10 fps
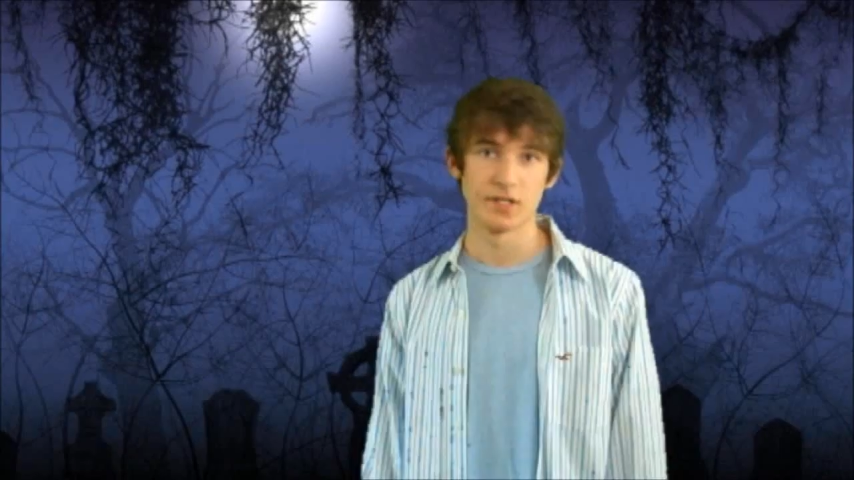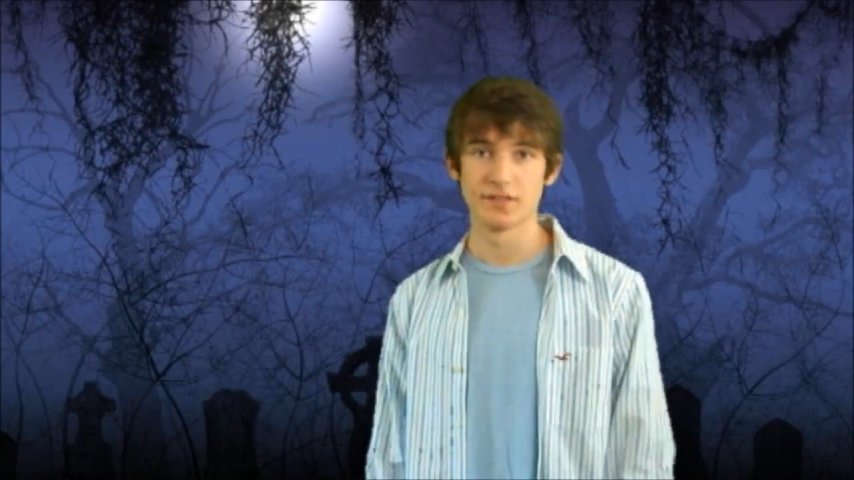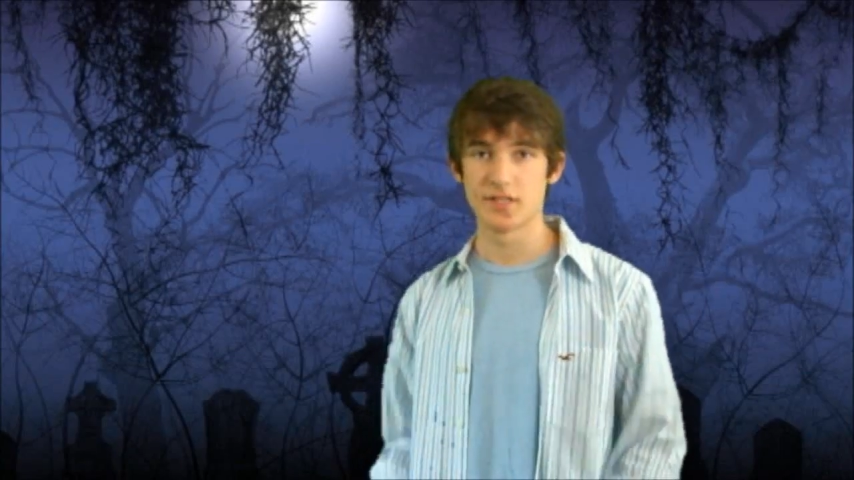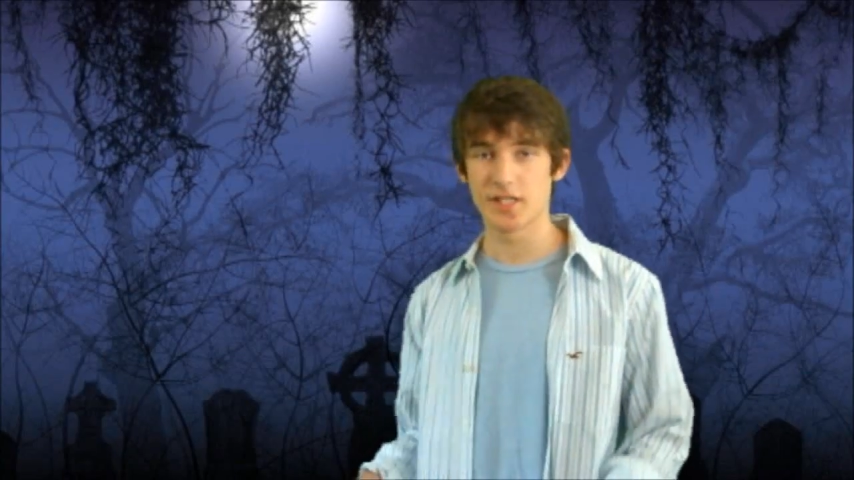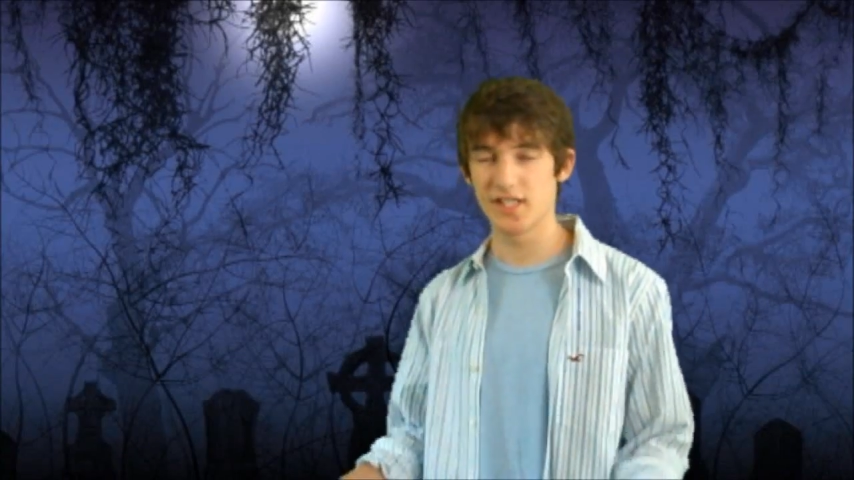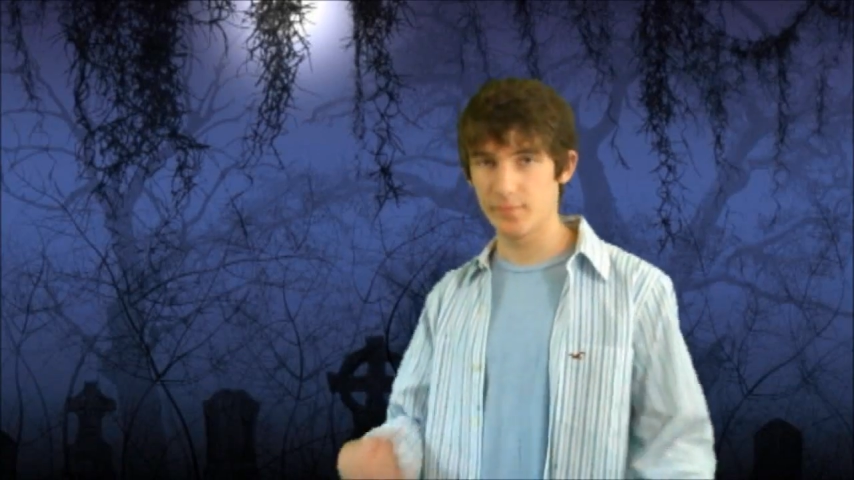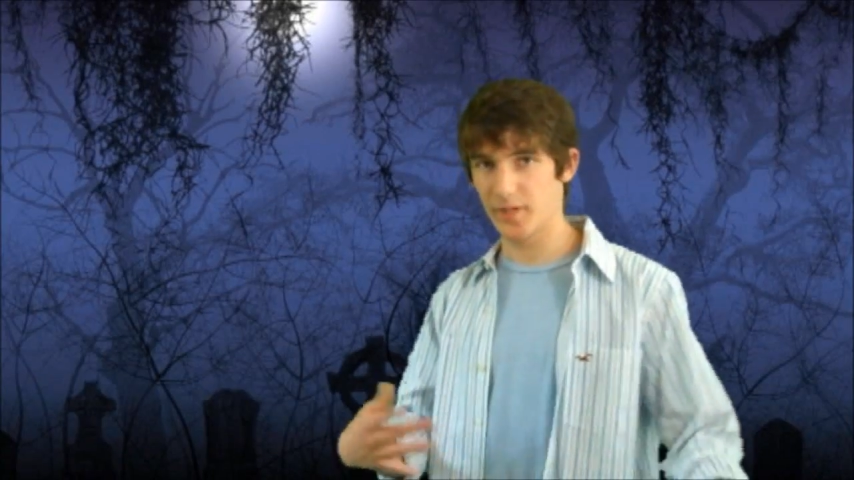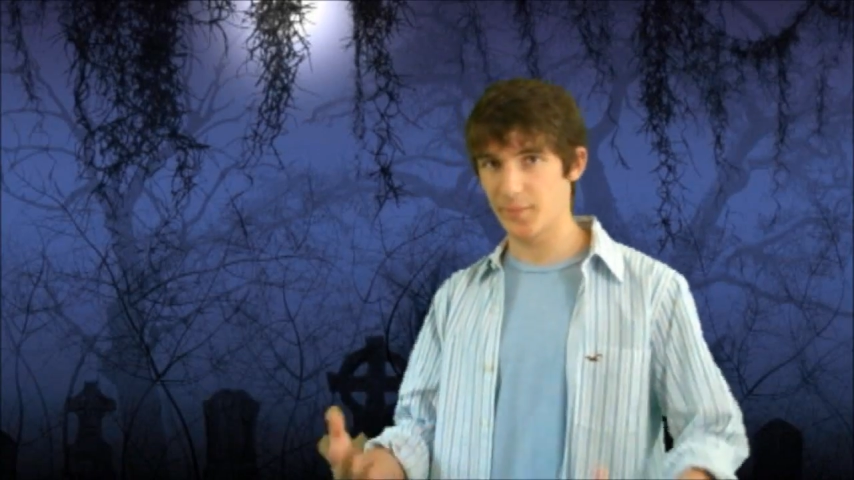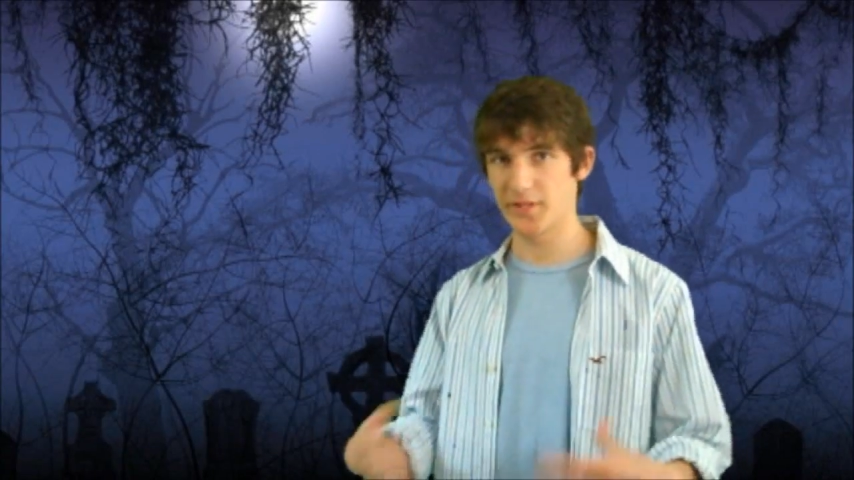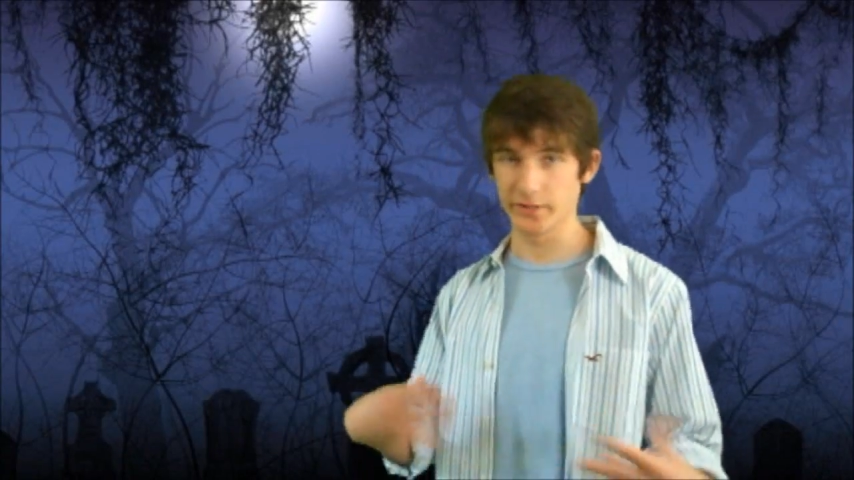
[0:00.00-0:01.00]
to keep
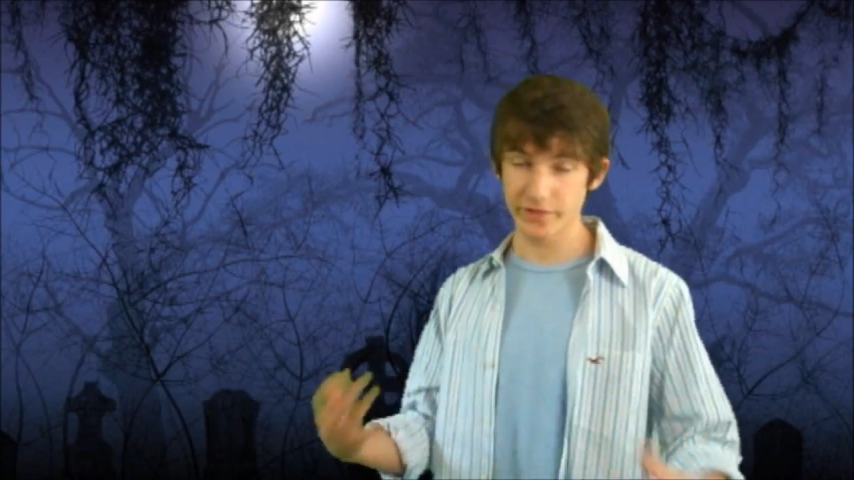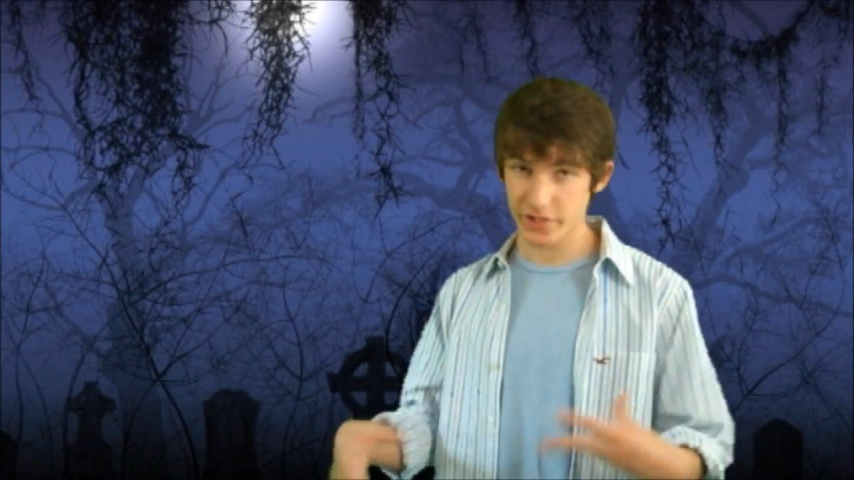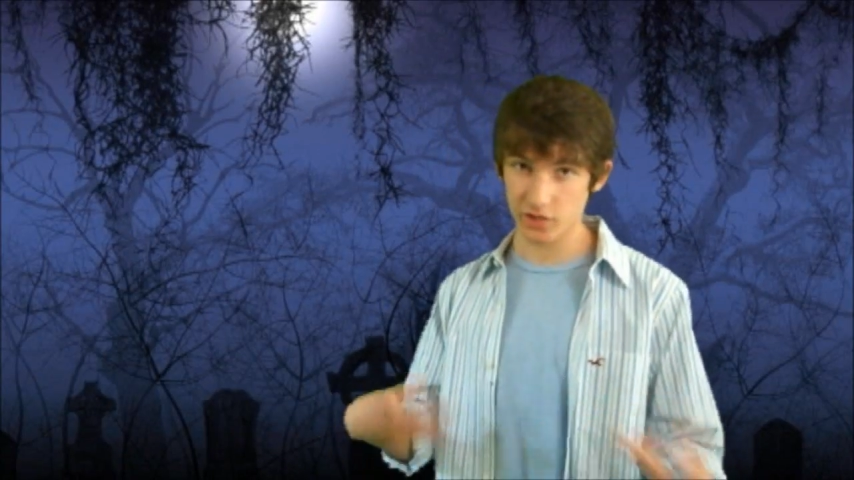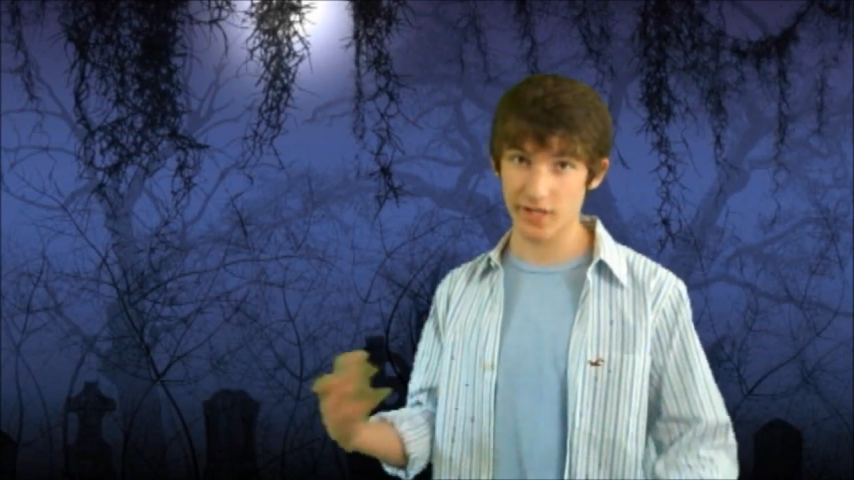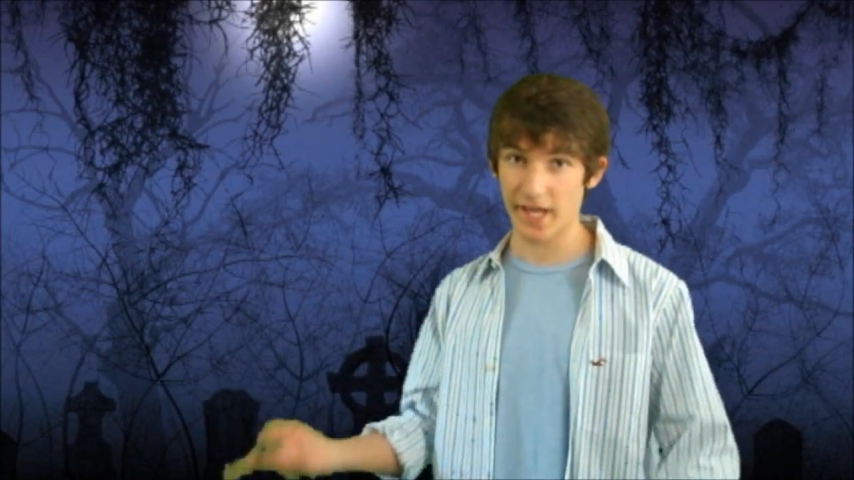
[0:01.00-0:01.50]
up the original